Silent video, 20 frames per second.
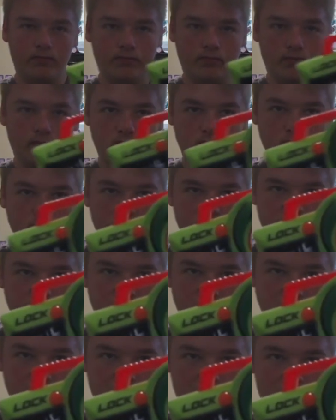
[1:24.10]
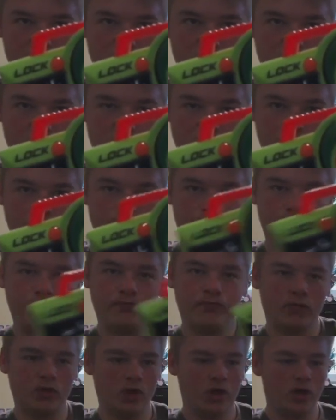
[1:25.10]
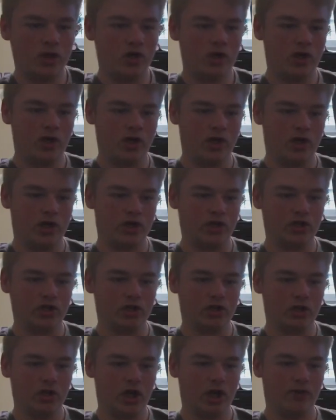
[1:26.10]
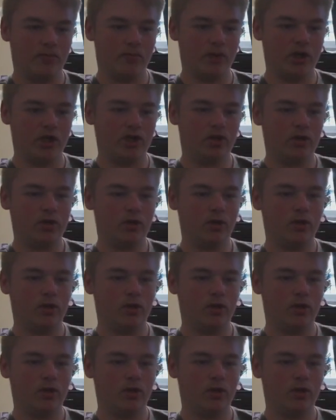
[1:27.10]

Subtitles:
says lock. It is the lock button.